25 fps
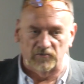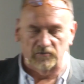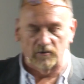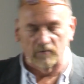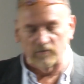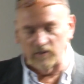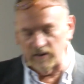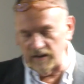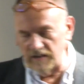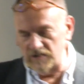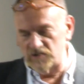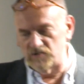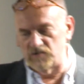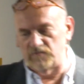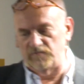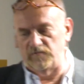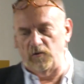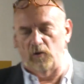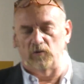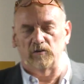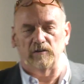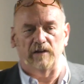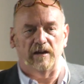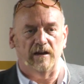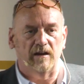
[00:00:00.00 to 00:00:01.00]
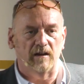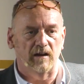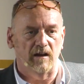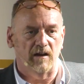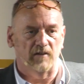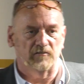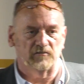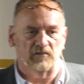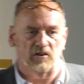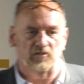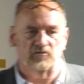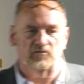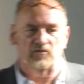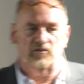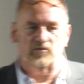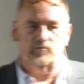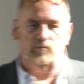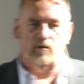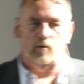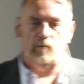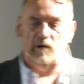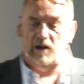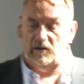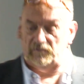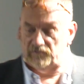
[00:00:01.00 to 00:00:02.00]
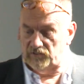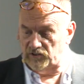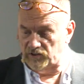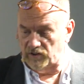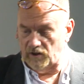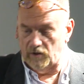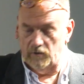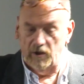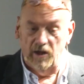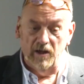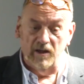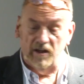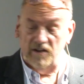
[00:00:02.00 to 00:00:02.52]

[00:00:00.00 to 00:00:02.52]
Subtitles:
So full legalization is where we have to go